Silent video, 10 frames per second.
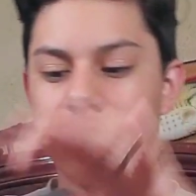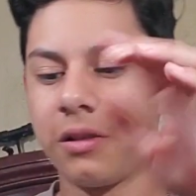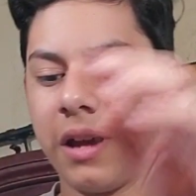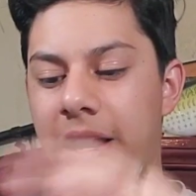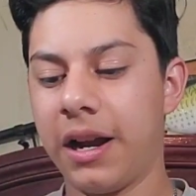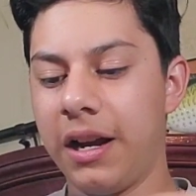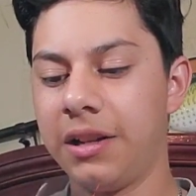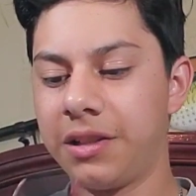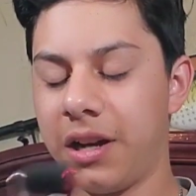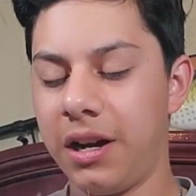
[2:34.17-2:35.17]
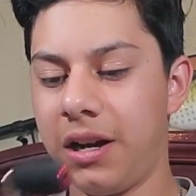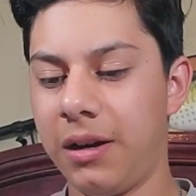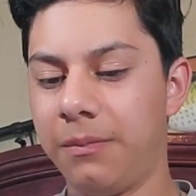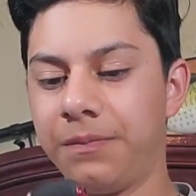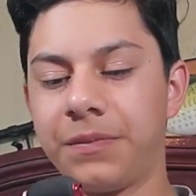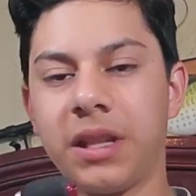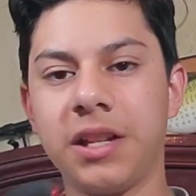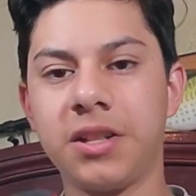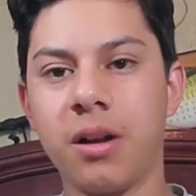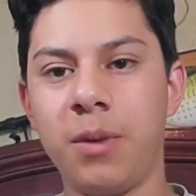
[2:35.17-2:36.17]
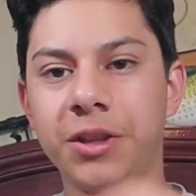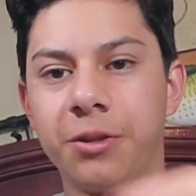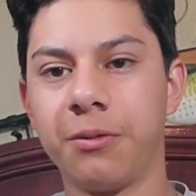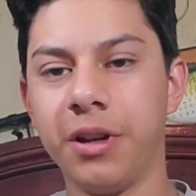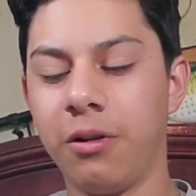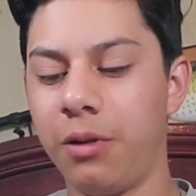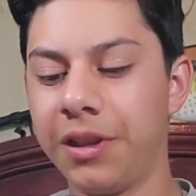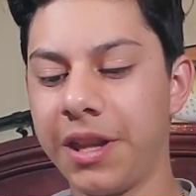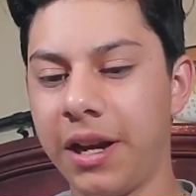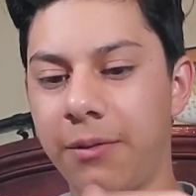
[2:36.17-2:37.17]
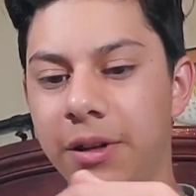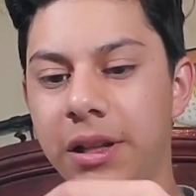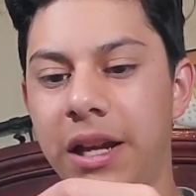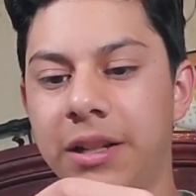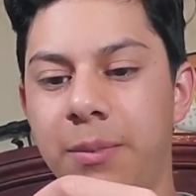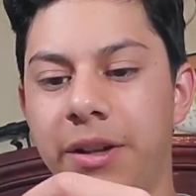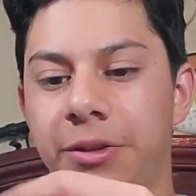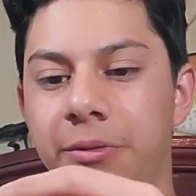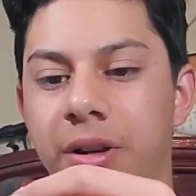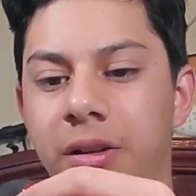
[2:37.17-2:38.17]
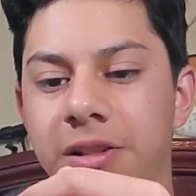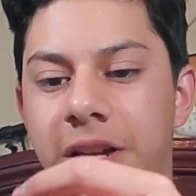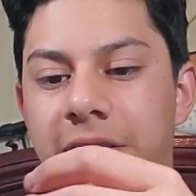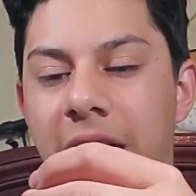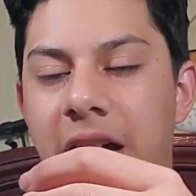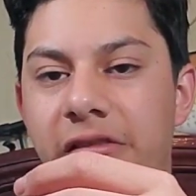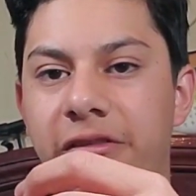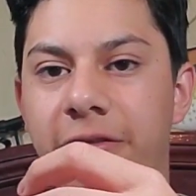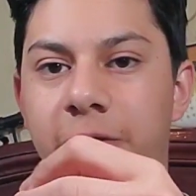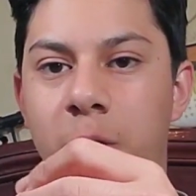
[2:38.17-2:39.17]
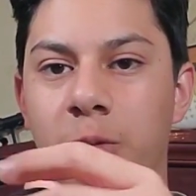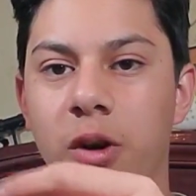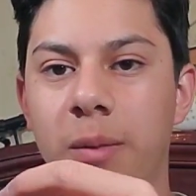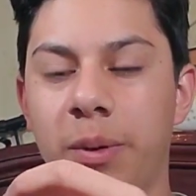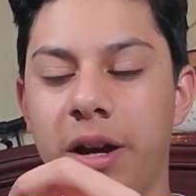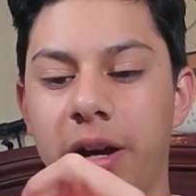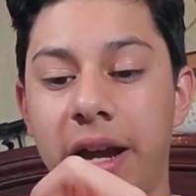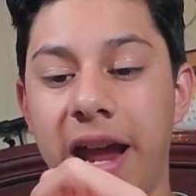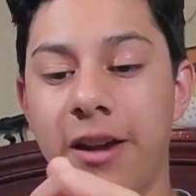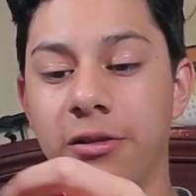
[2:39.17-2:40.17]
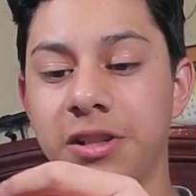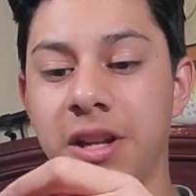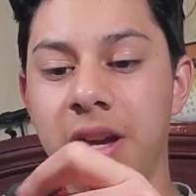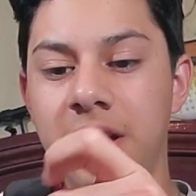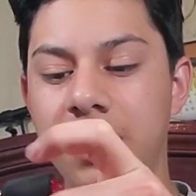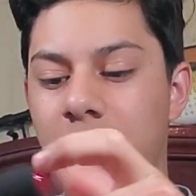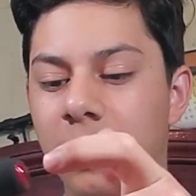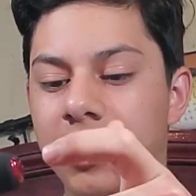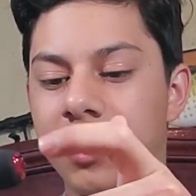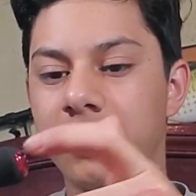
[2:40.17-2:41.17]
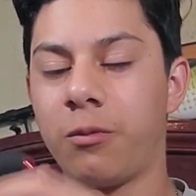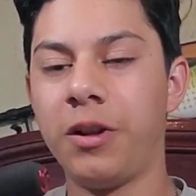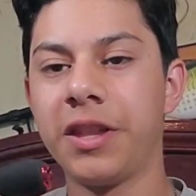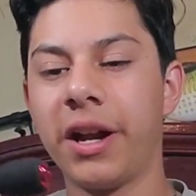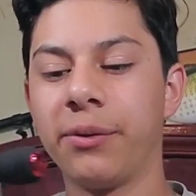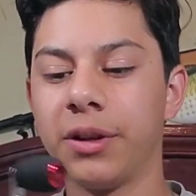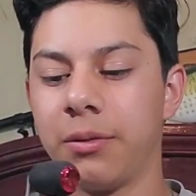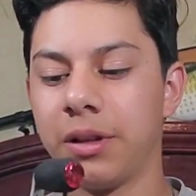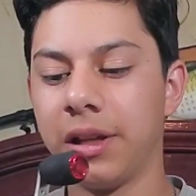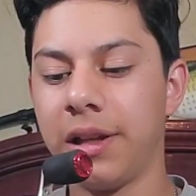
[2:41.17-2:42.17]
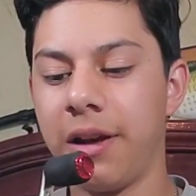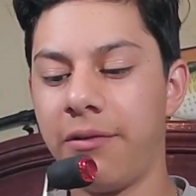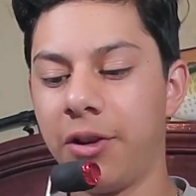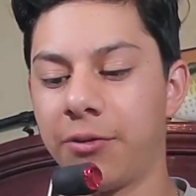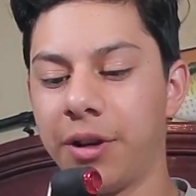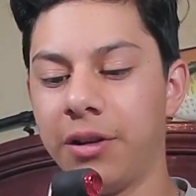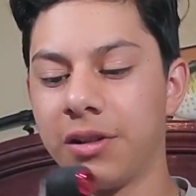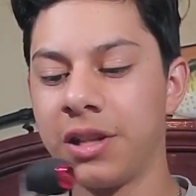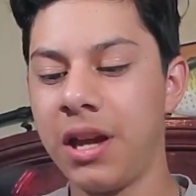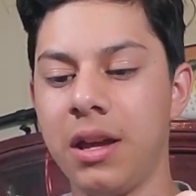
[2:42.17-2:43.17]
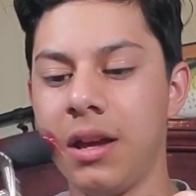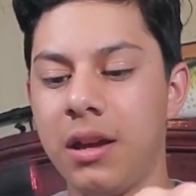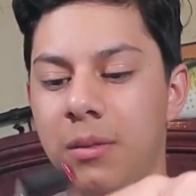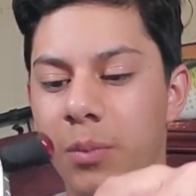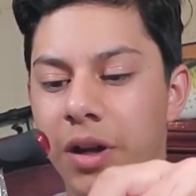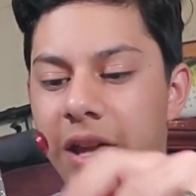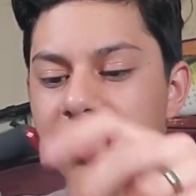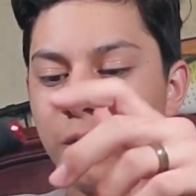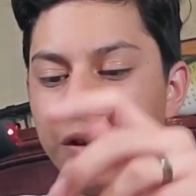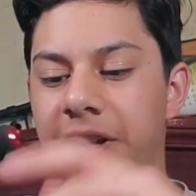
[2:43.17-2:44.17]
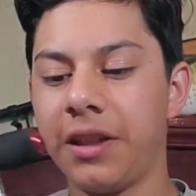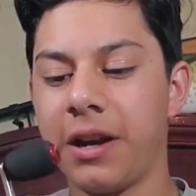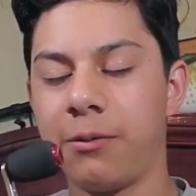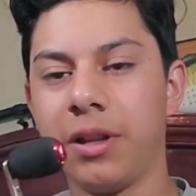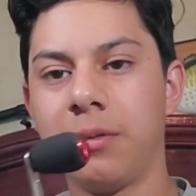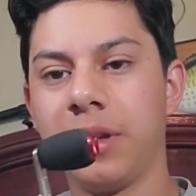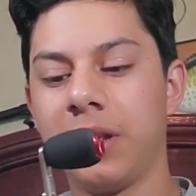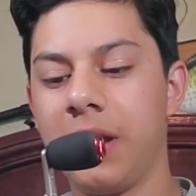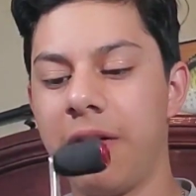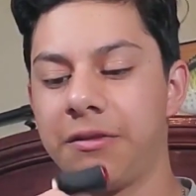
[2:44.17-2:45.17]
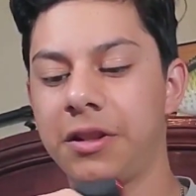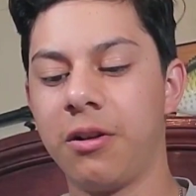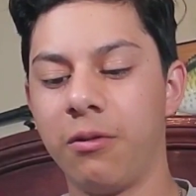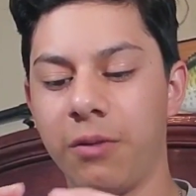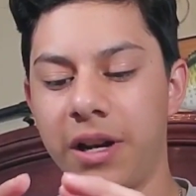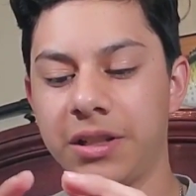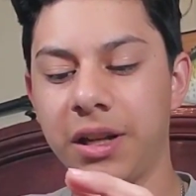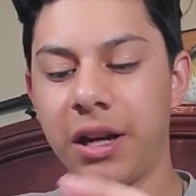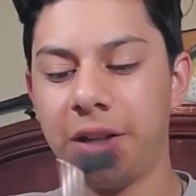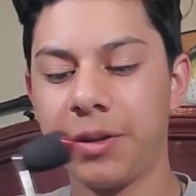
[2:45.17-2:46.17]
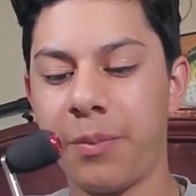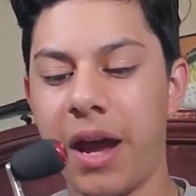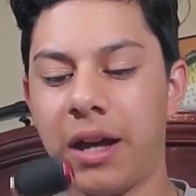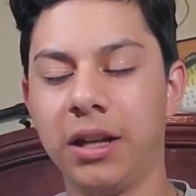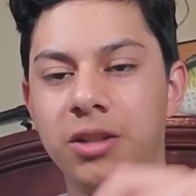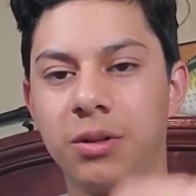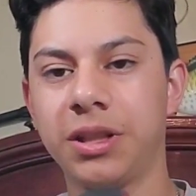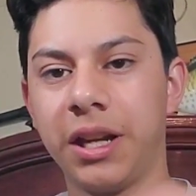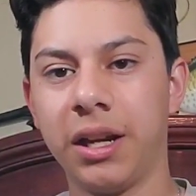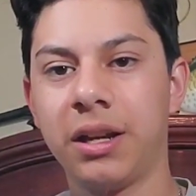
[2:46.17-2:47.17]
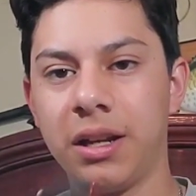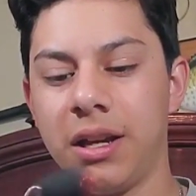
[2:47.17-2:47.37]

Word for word: So yeah guys, um, let's talk about the reel. One thing I really liked about the reel is that they have foam grip uh, handles which is one thing I really, really love on Reels. But that's one thing that I really, really love. So when I took it out the package, one thing